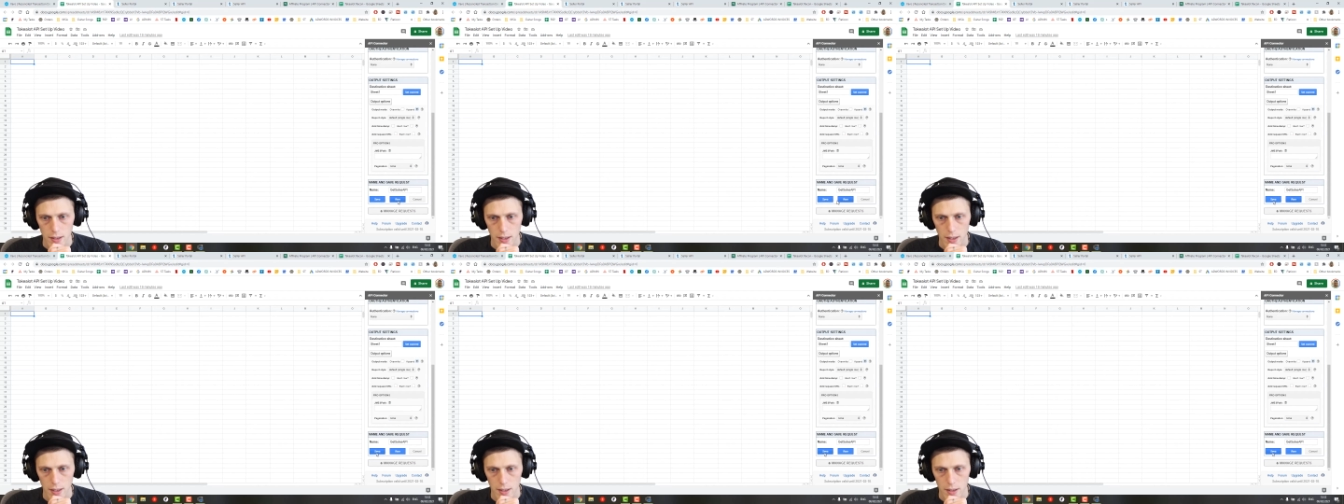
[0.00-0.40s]

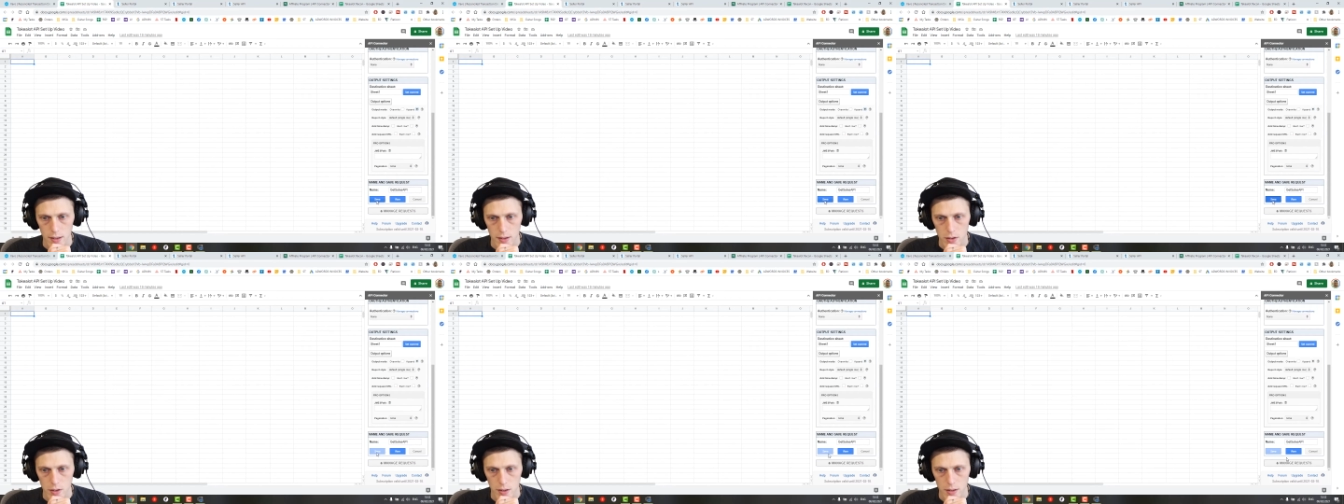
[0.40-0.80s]
Uh,
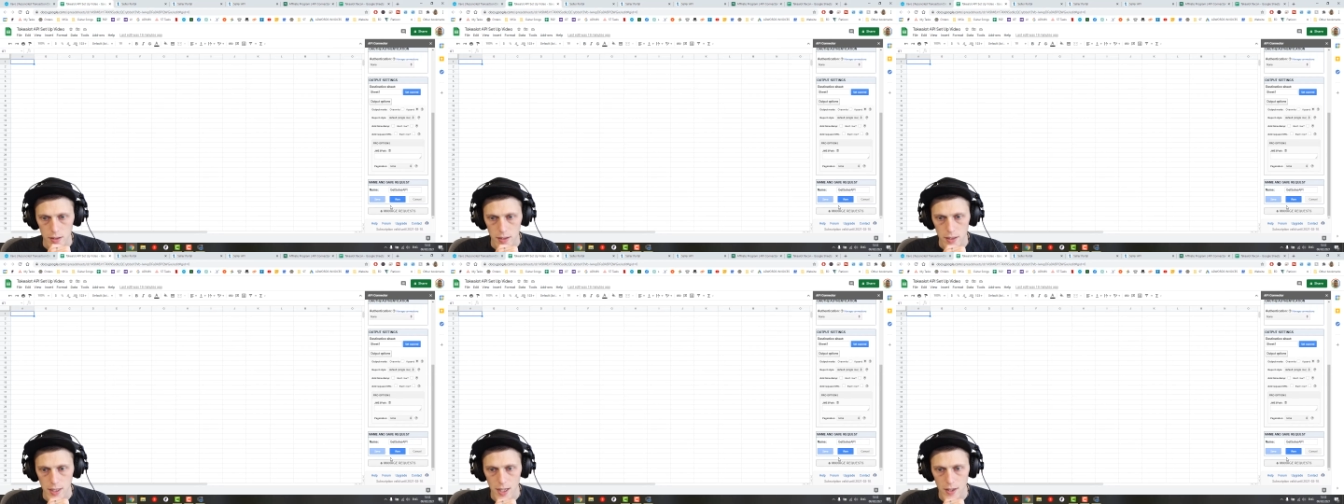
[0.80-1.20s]
so I'll
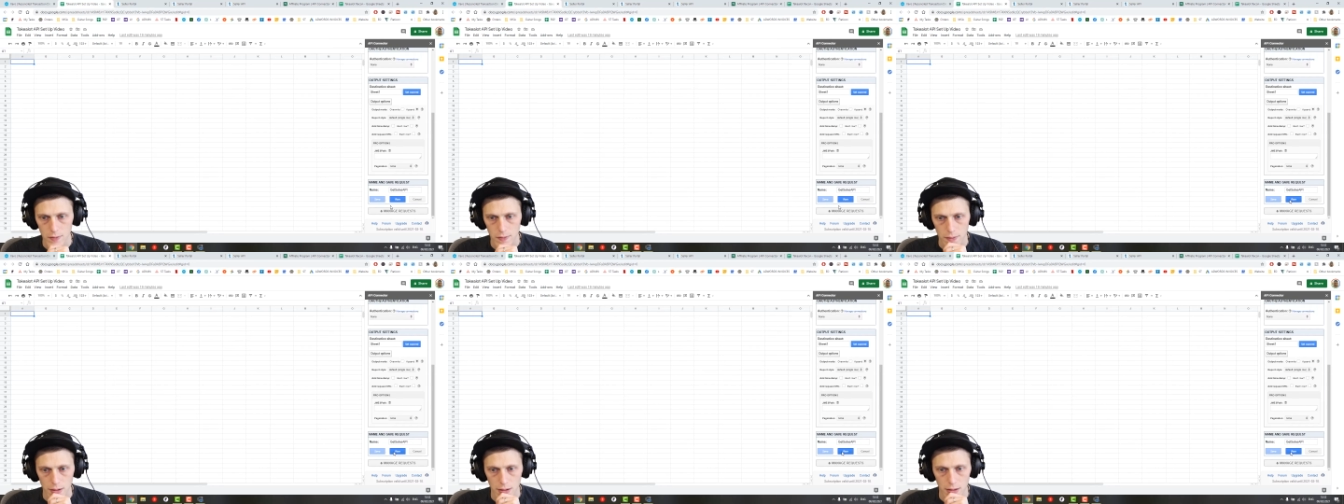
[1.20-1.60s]
just
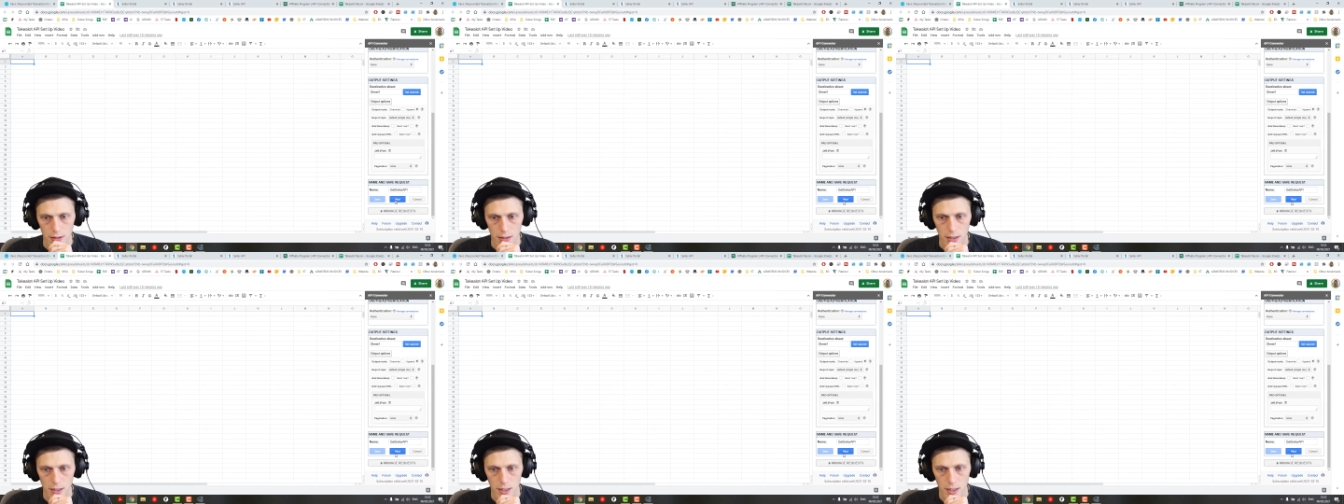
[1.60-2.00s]
save and
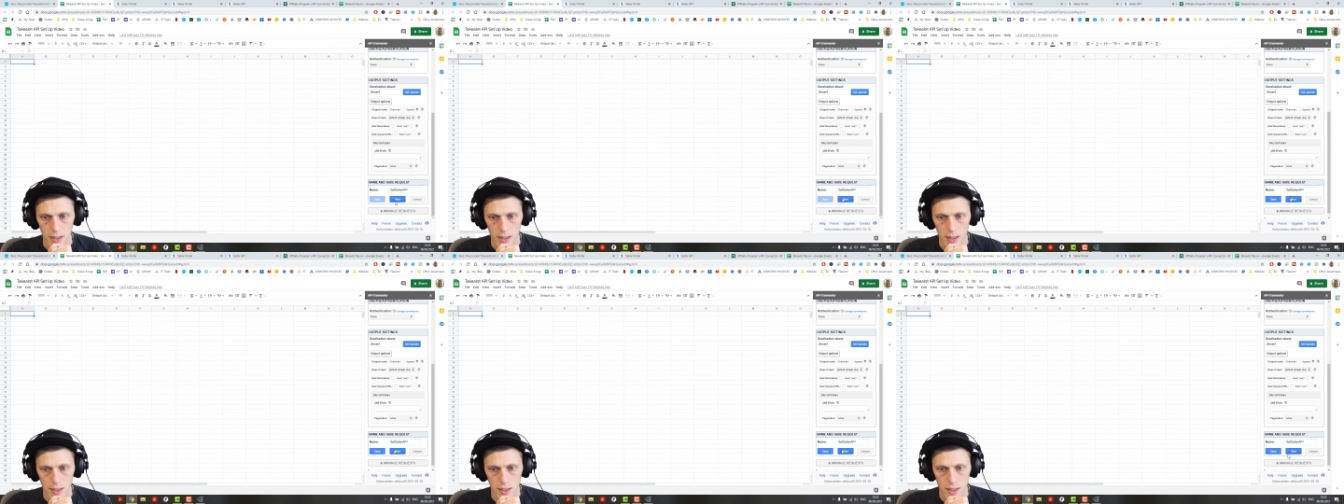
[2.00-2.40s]

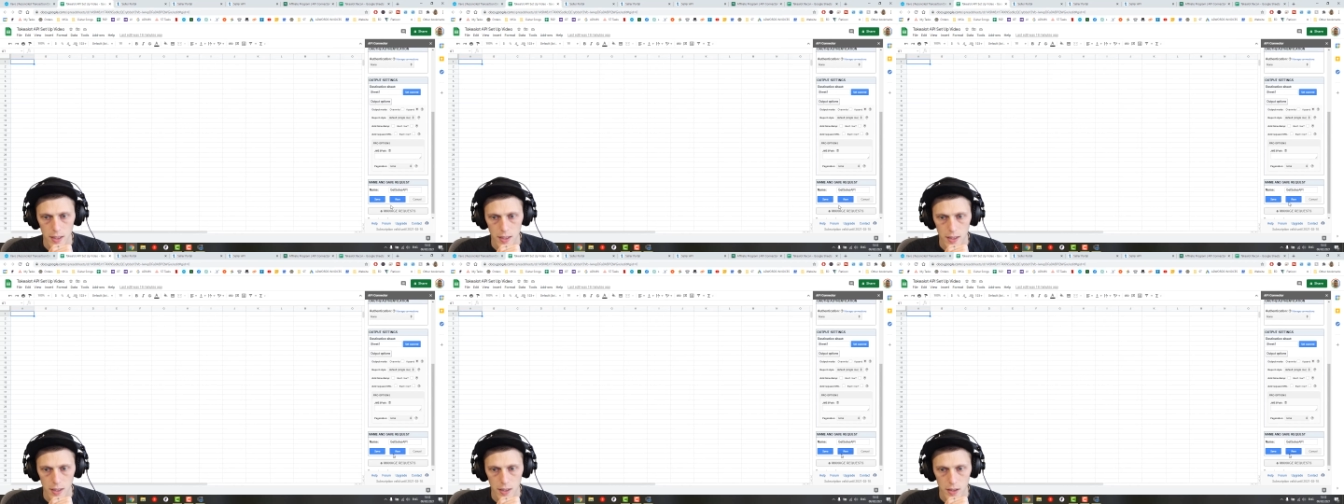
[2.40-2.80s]
then
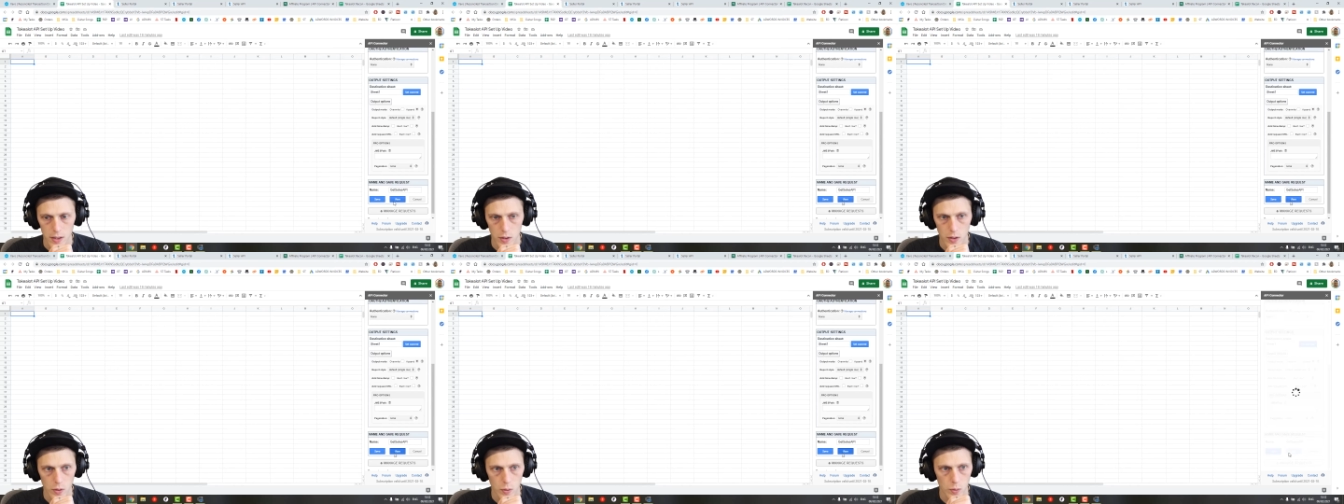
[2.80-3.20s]

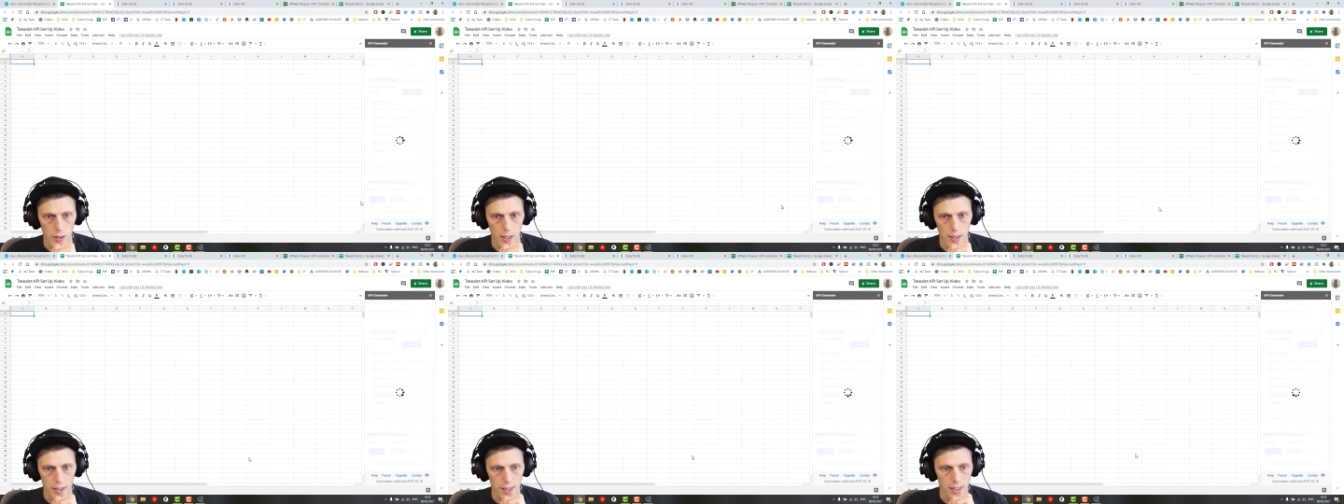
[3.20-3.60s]

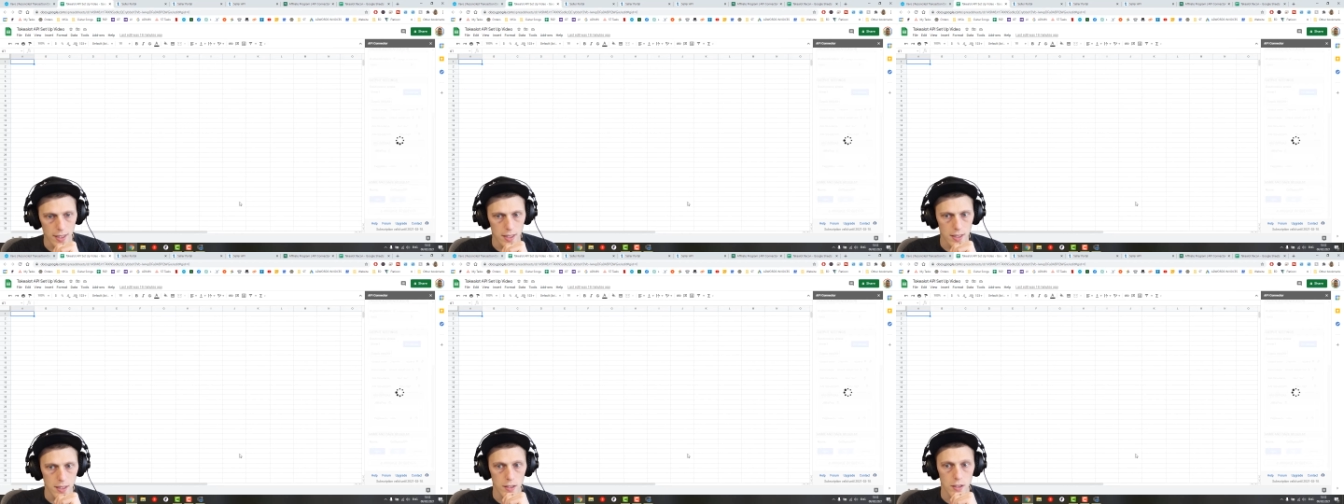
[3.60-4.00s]
run
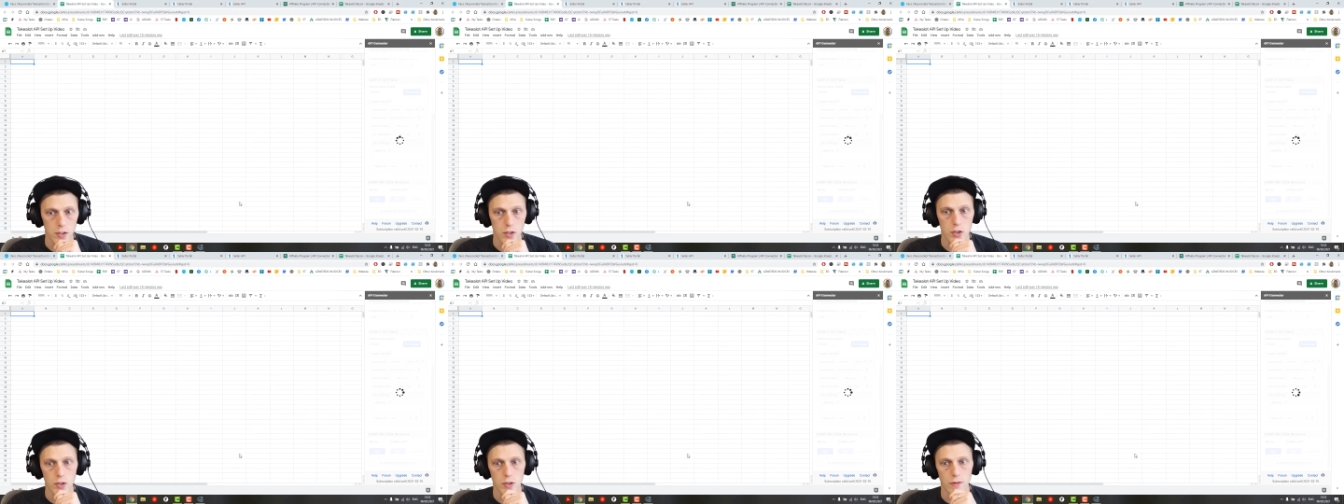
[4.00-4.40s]
that. It
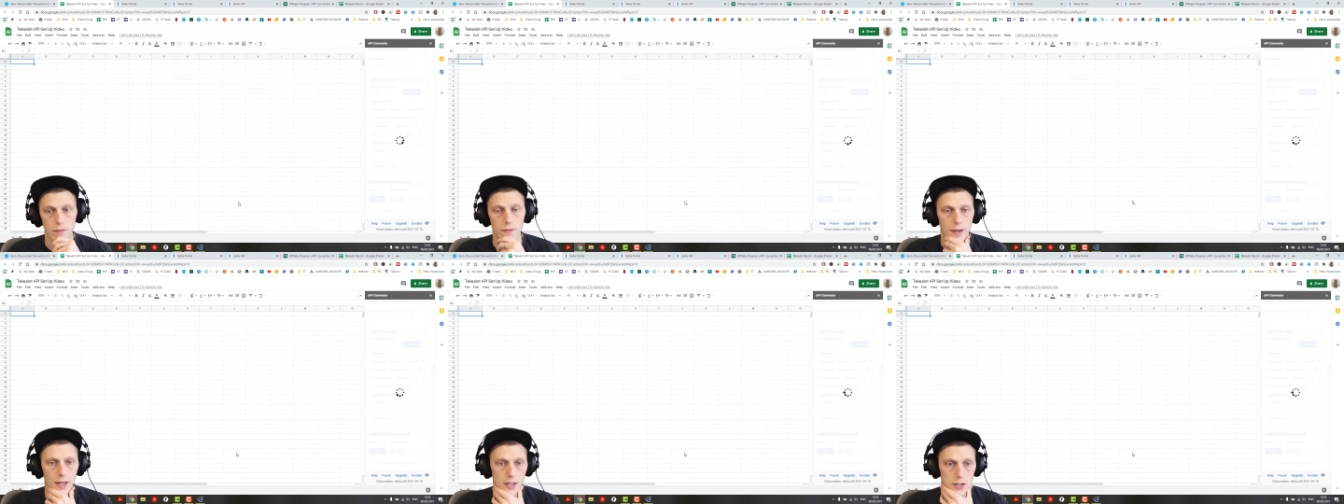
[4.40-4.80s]
should
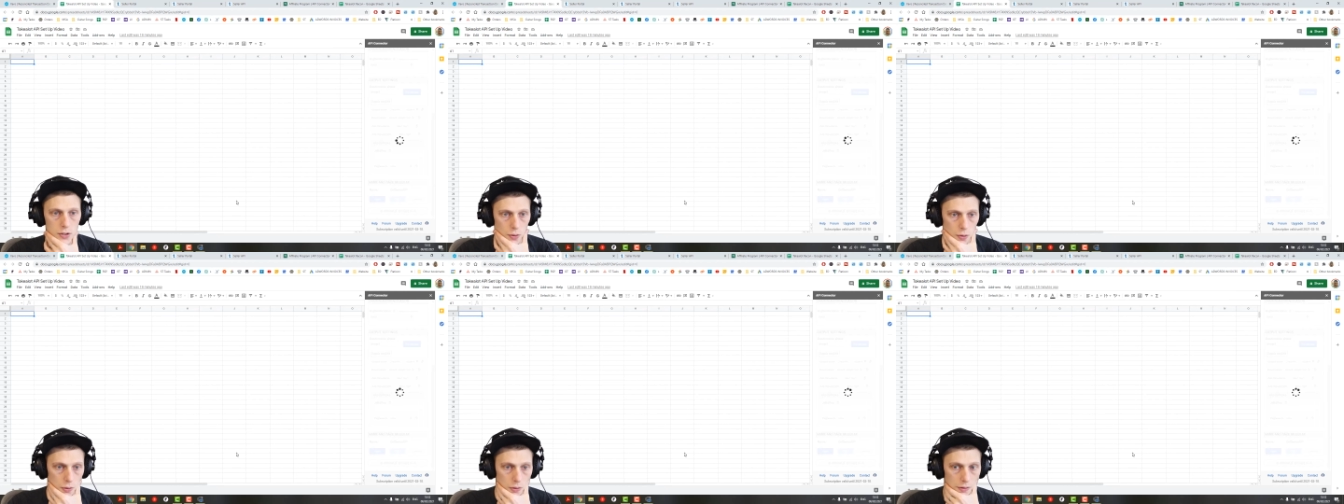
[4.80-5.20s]

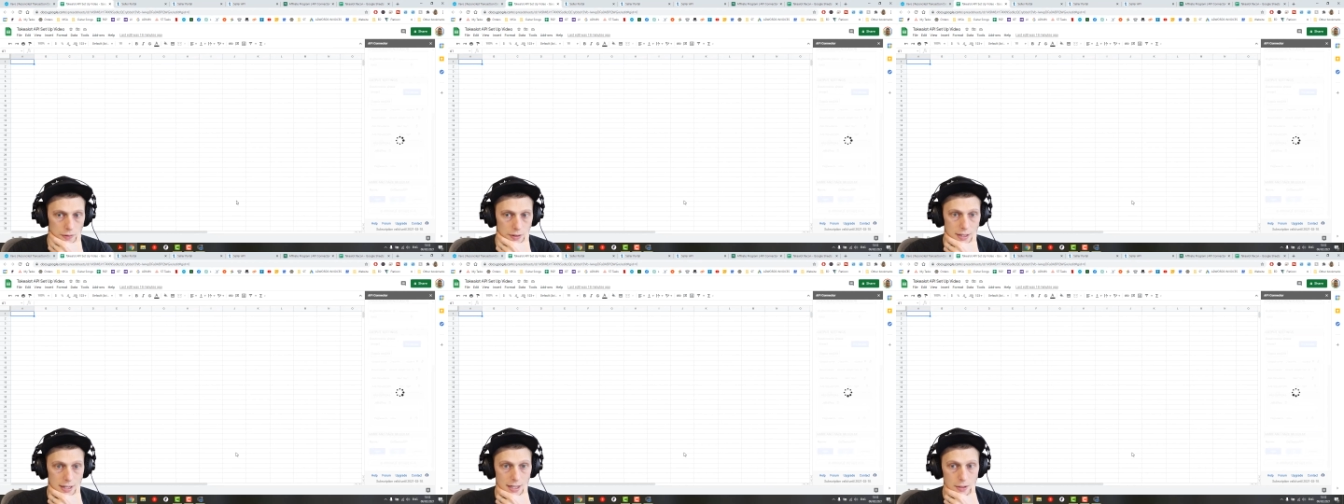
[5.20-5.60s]
fetch all of
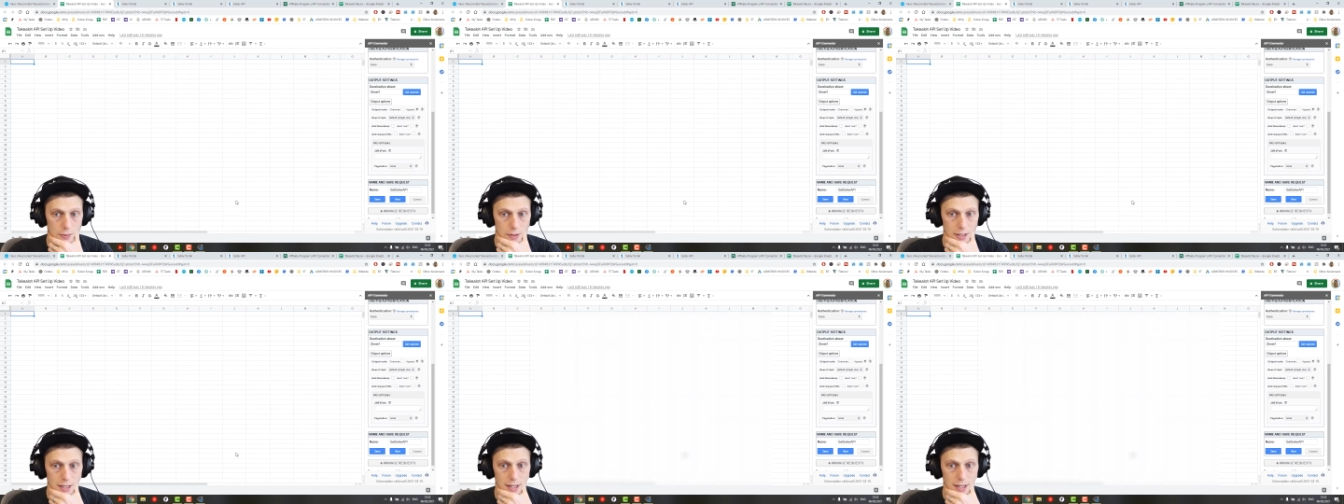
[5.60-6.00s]
the data we